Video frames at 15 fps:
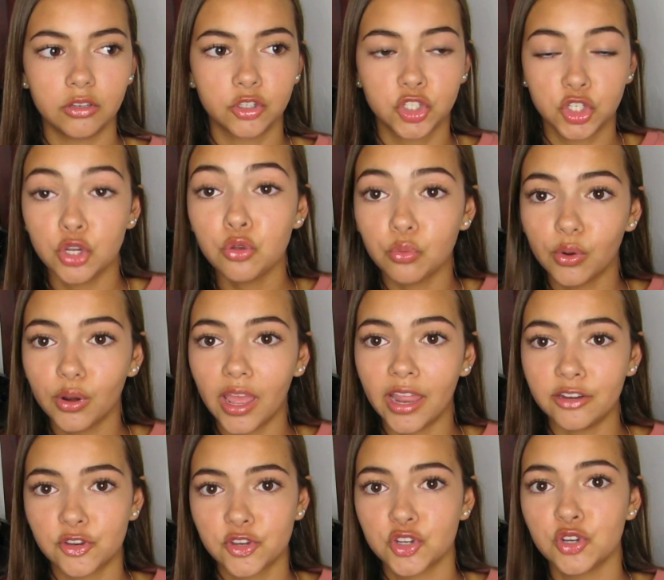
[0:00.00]
shoot,
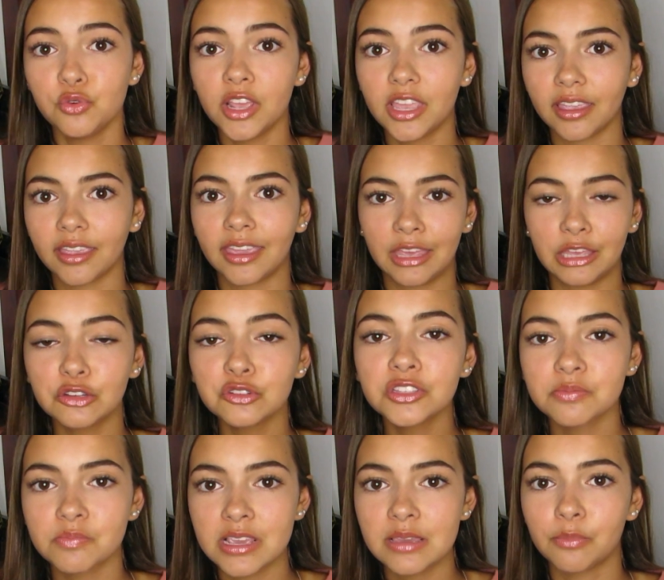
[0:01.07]
and shooting
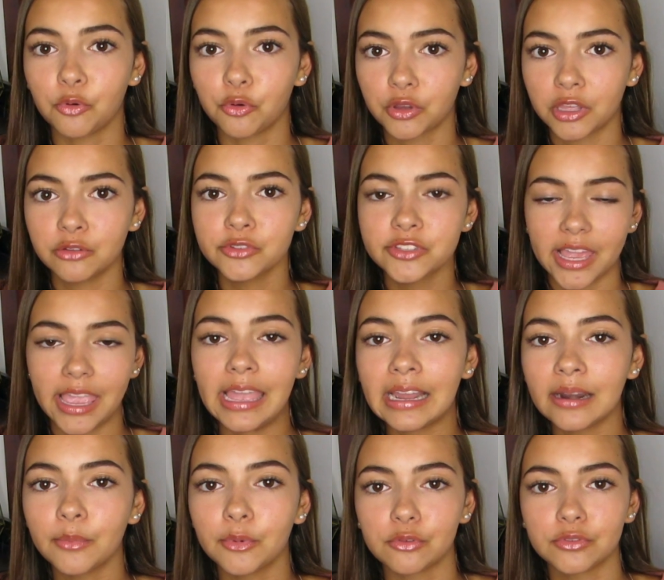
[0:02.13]
kills people, kills
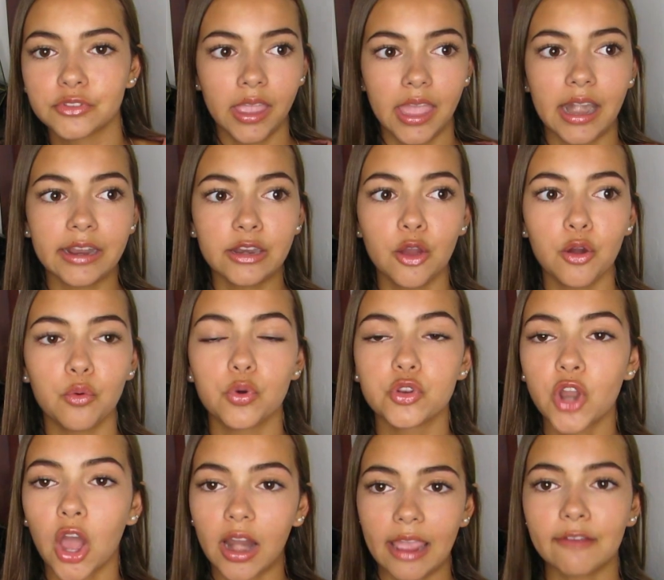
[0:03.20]
animals. And I know
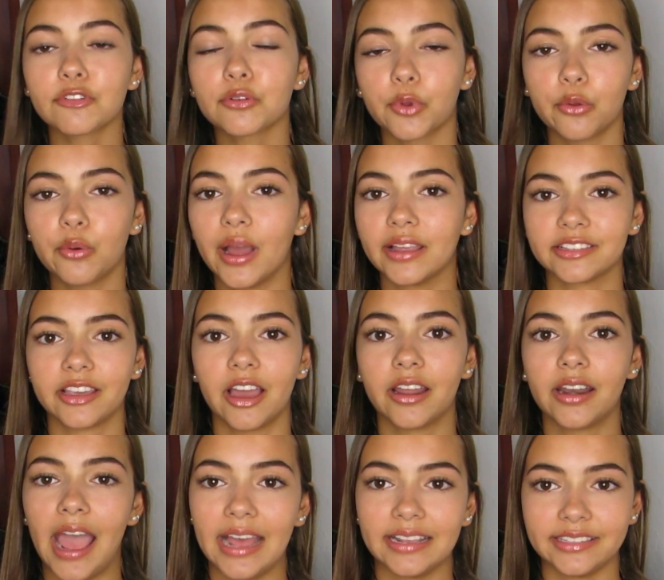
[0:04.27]
not everyone who has a
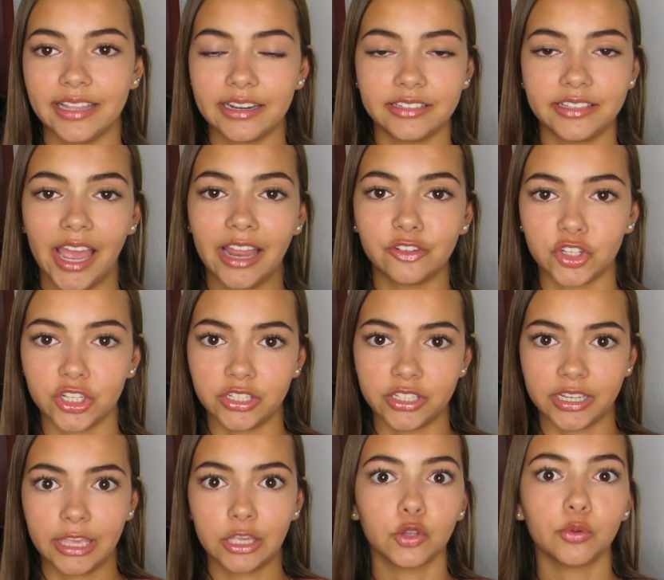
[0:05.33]
gun has that intention
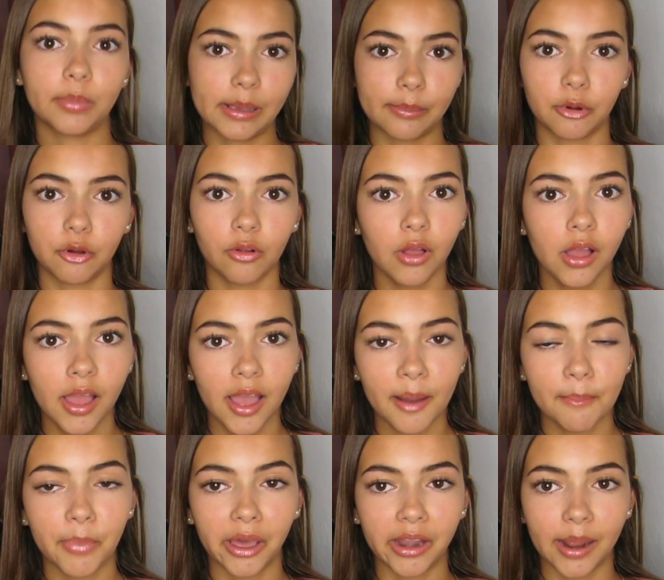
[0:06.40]
to kill people,
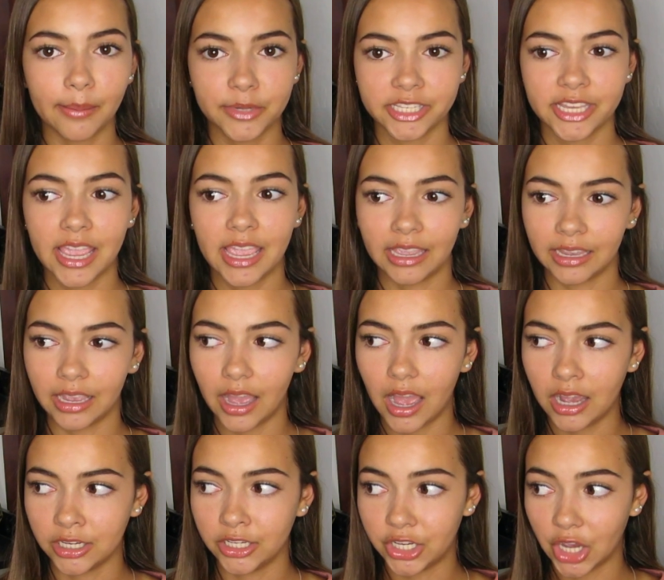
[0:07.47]
but I'm saying
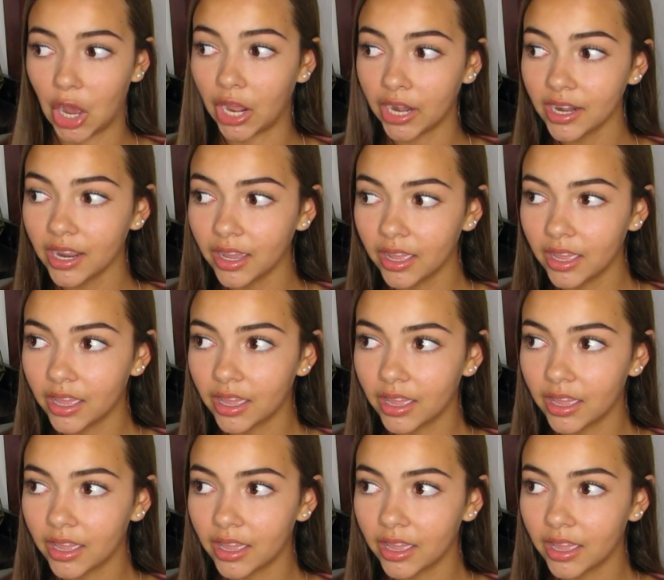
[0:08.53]
a gun